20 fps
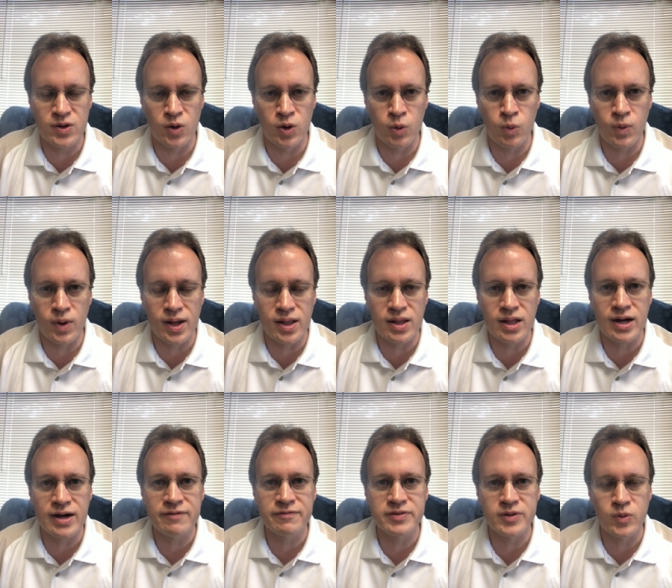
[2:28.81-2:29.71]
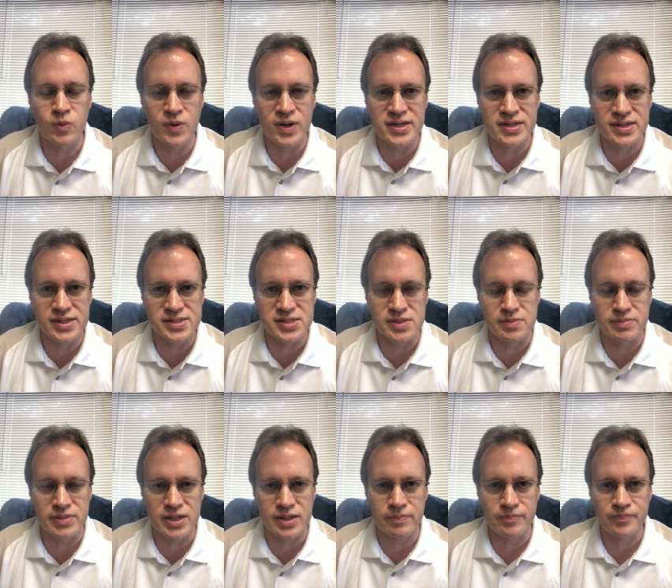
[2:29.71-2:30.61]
or well off, then what does it mean?